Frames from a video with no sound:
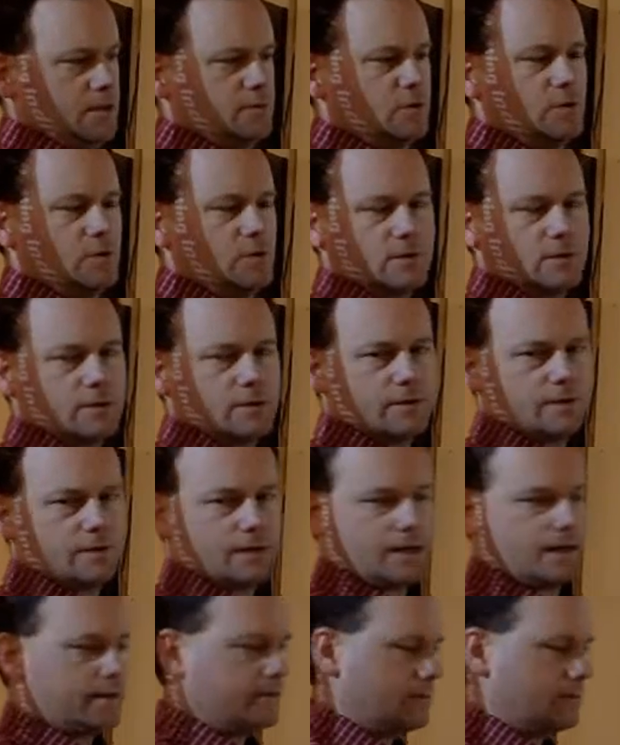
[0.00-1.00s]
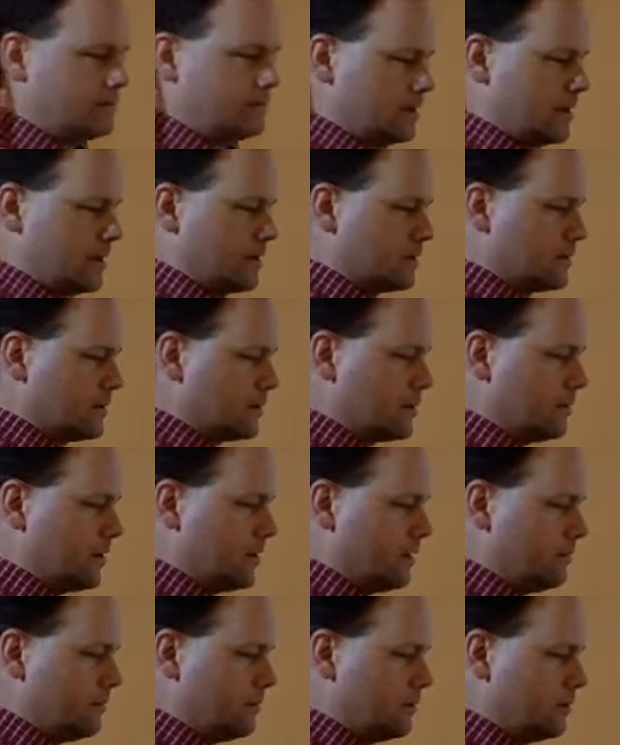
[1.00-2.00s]
235, right? So it's
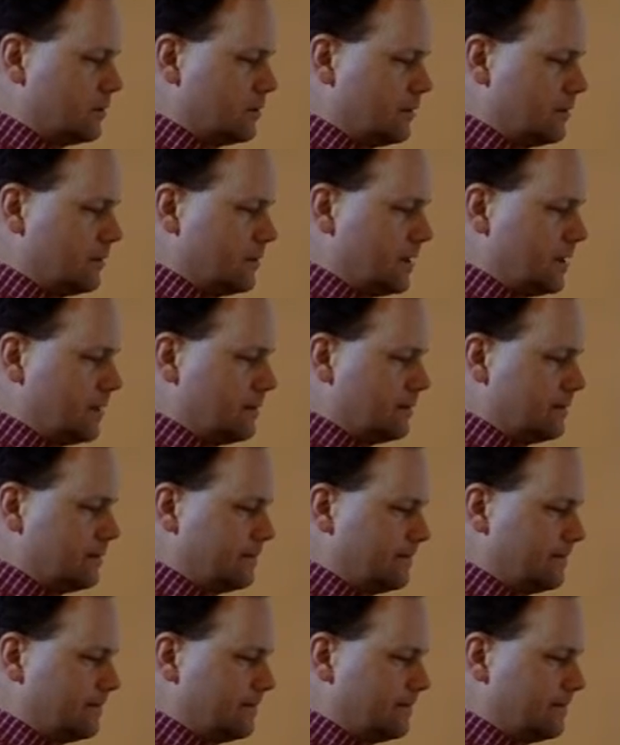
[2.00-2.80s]
uranium 235.